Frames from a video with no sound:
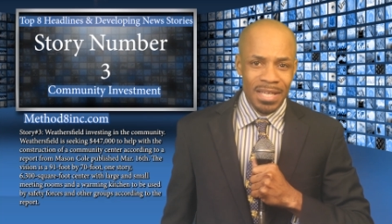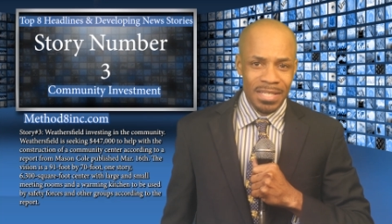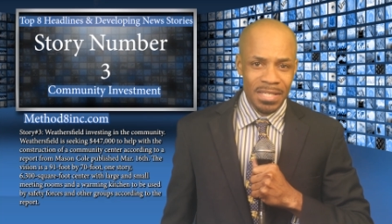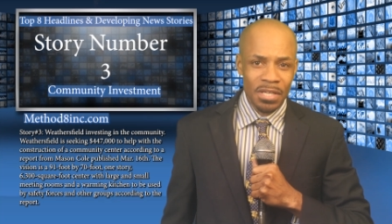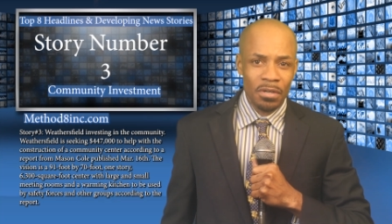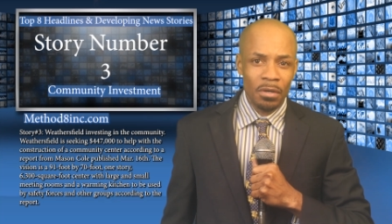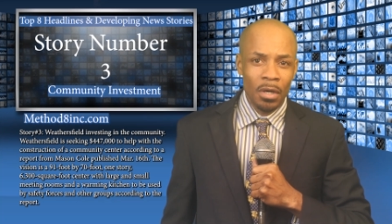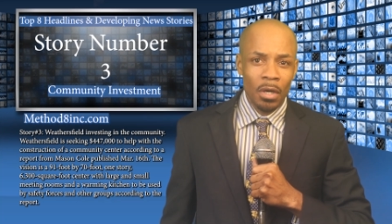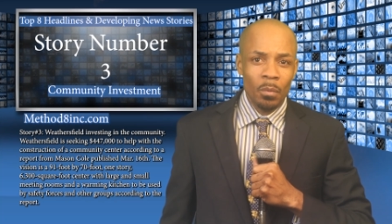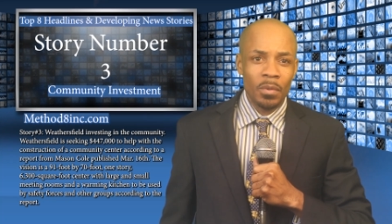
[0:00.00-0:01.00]
center
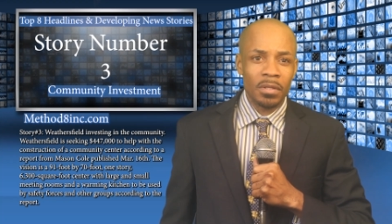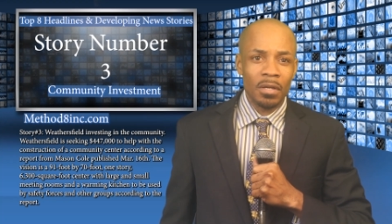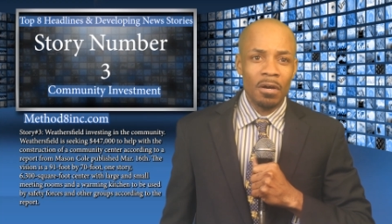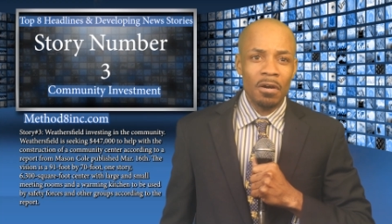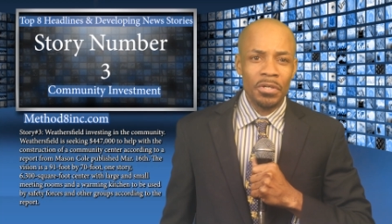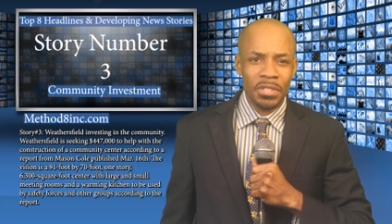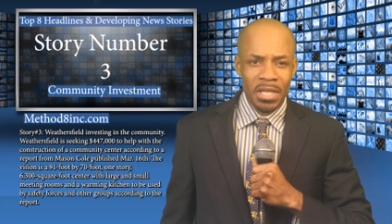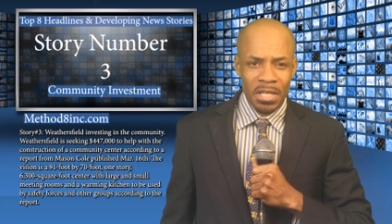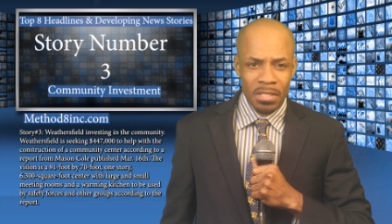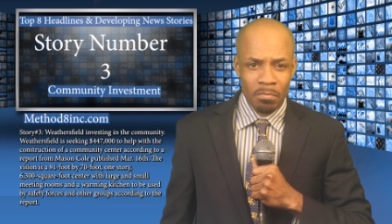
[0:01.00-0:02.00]
with large
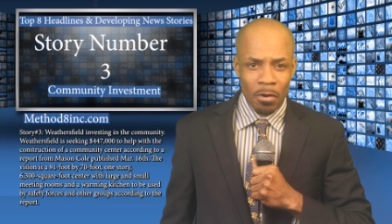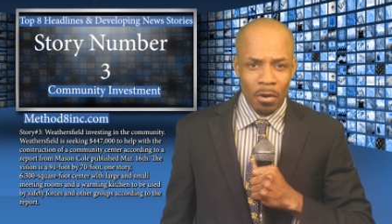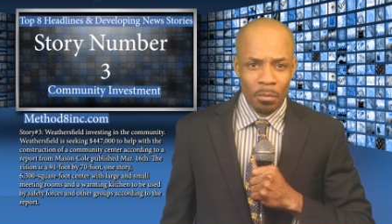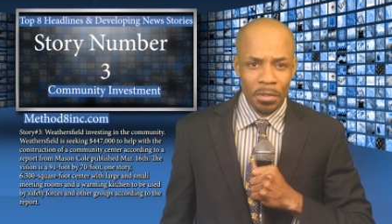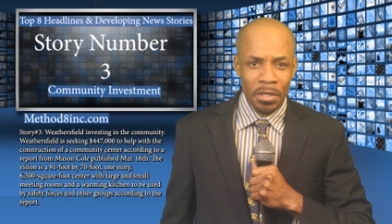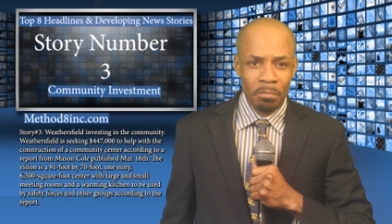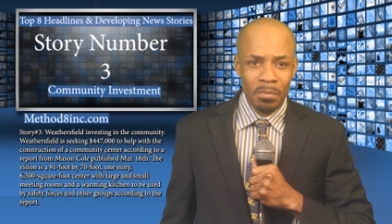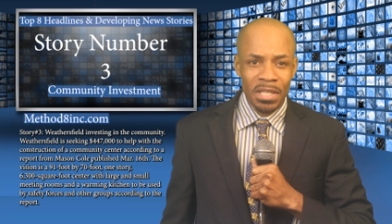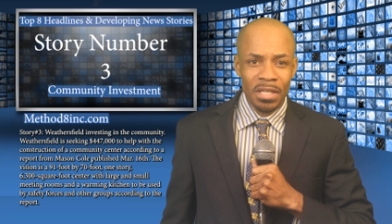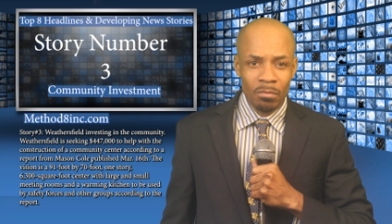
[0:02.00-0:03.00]
and small
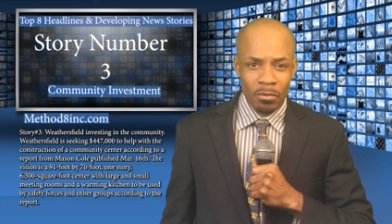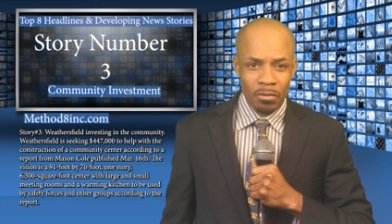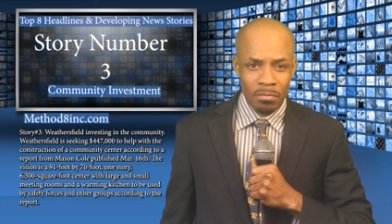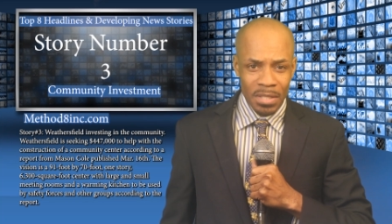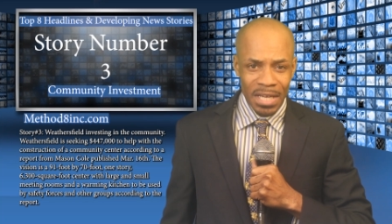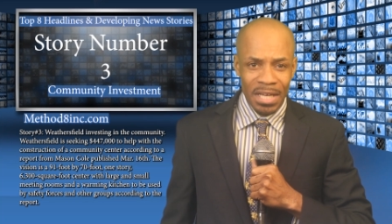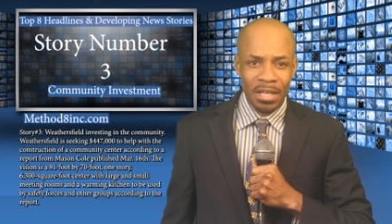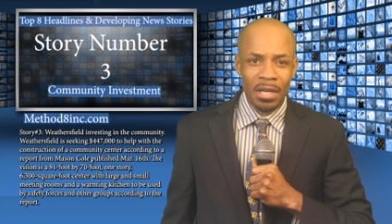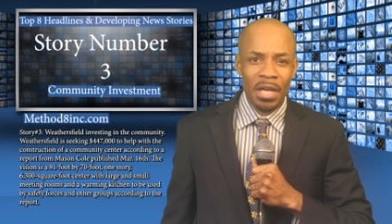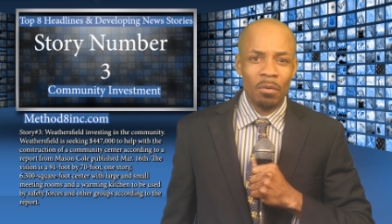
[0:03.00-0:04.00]
meeting rooms
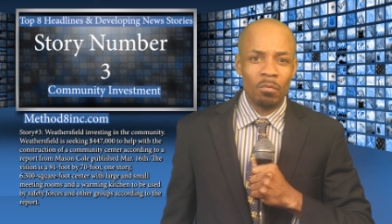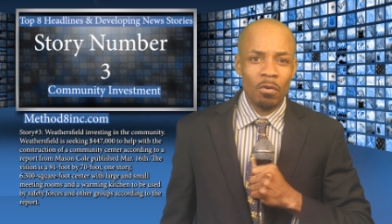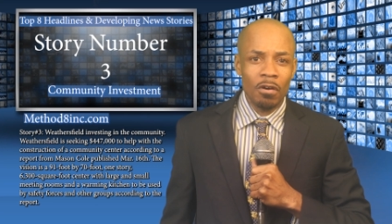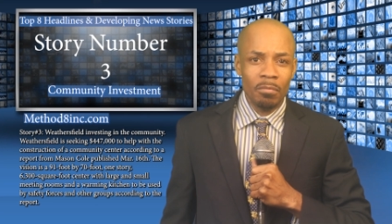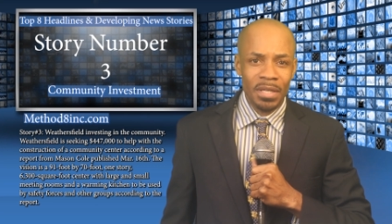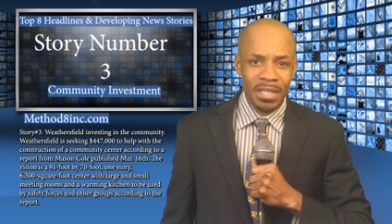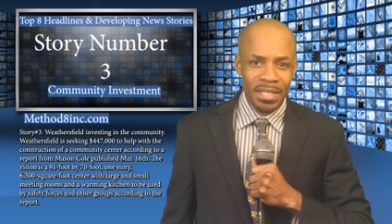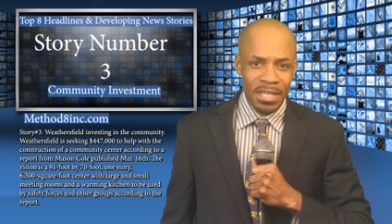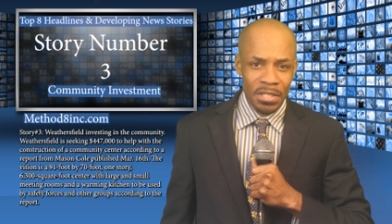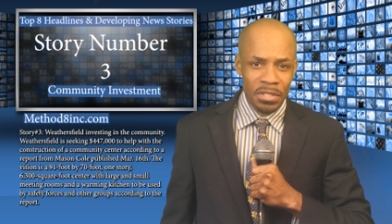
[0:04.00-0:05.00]
and a warming
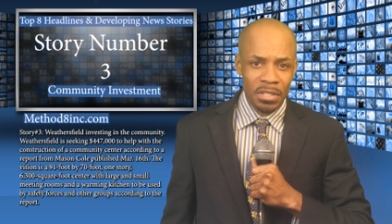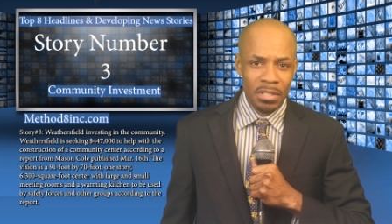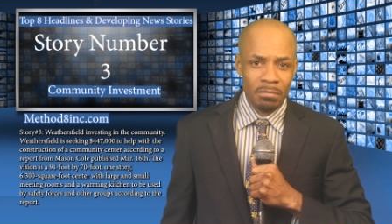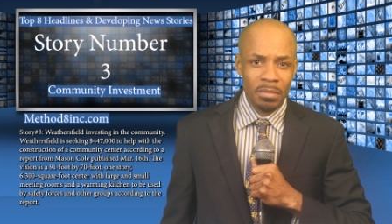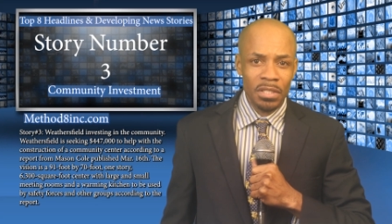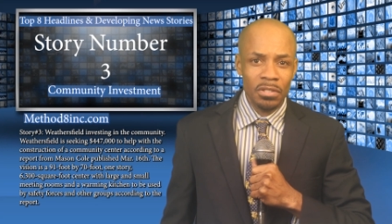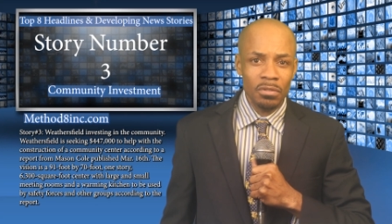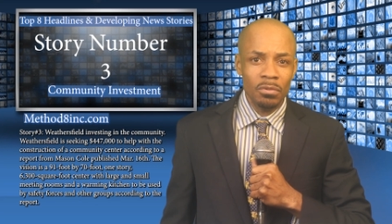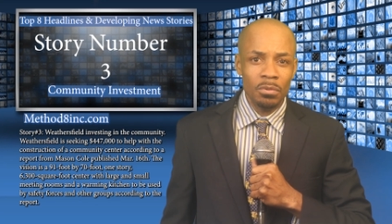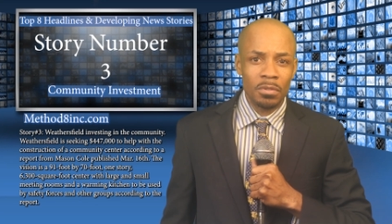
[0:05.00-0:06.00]
kitchen to be
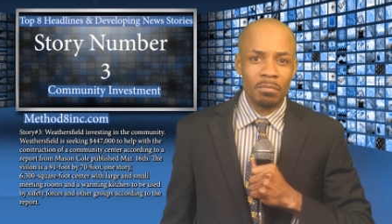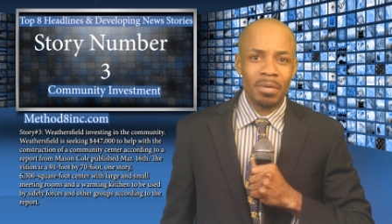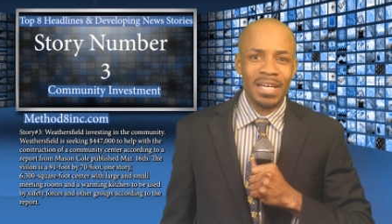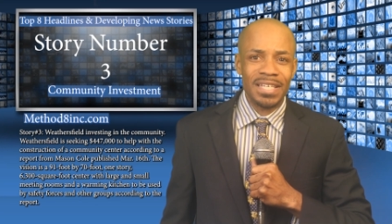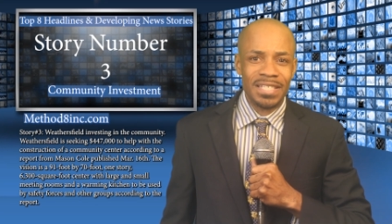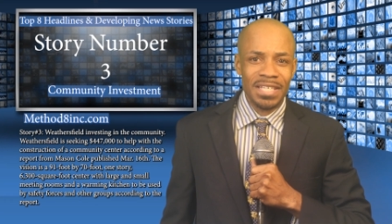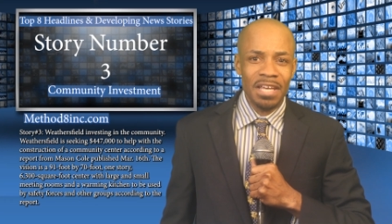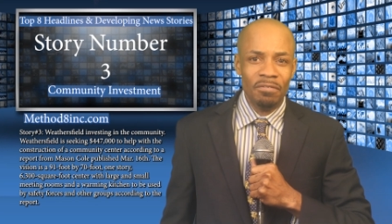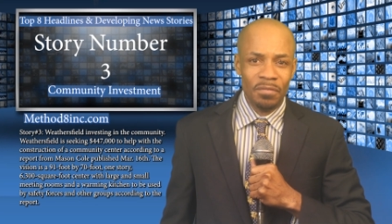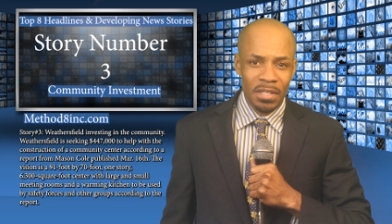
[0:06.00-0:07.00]
used by
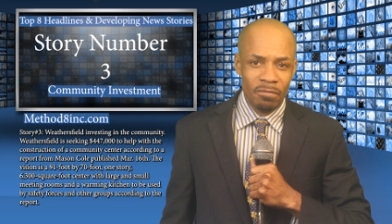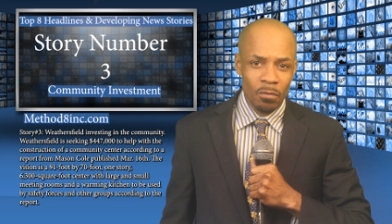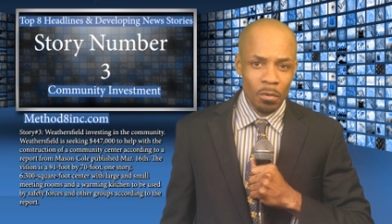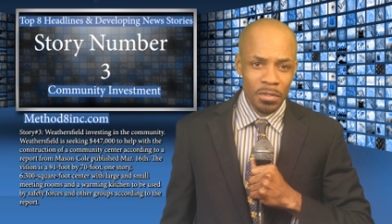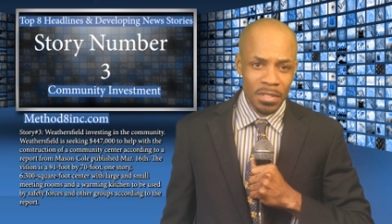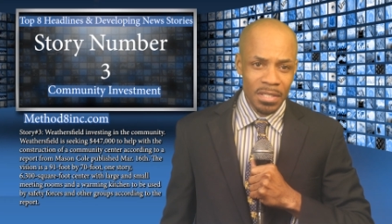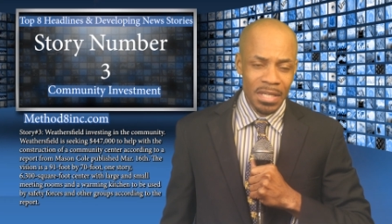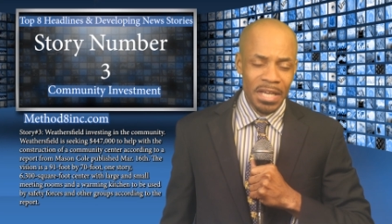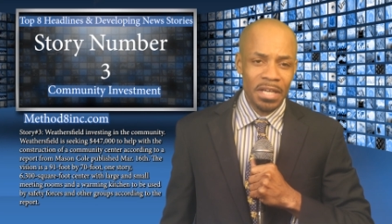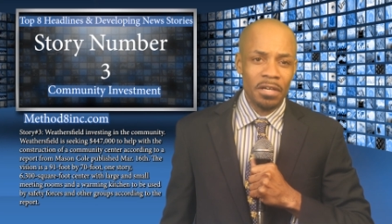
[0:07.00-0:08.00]
safety forces
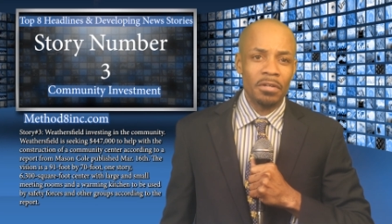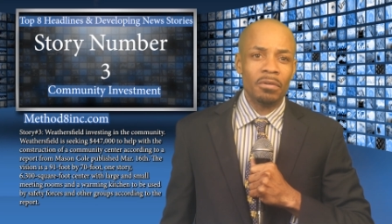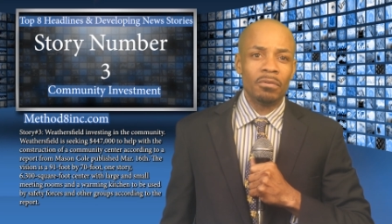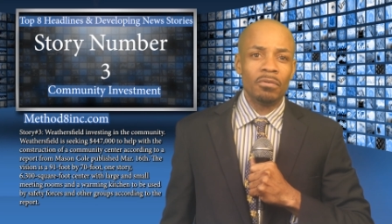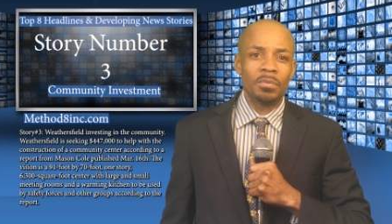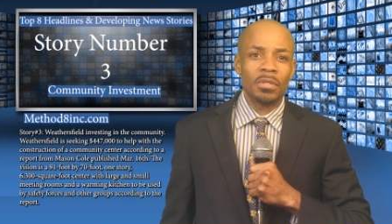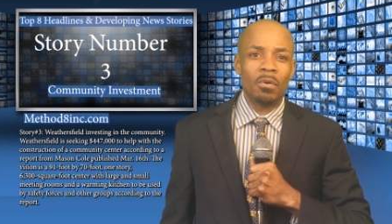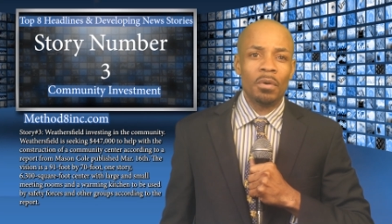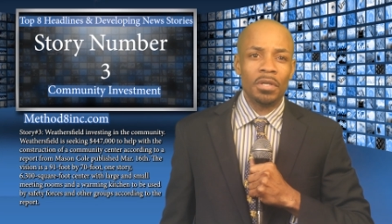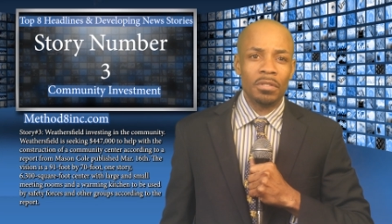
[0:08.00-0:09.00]
and other groups,
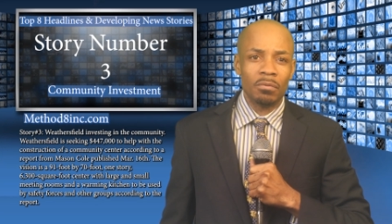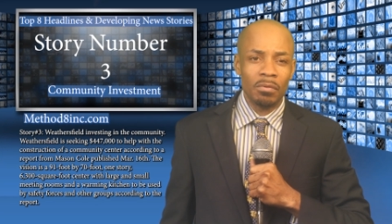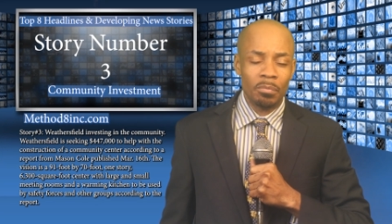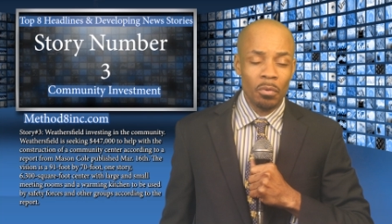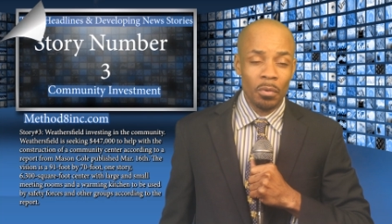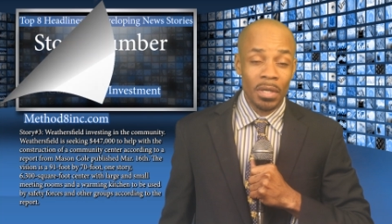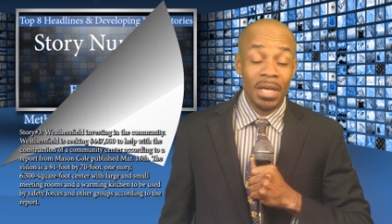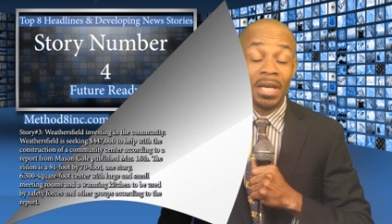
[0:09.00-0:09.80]
according to the report.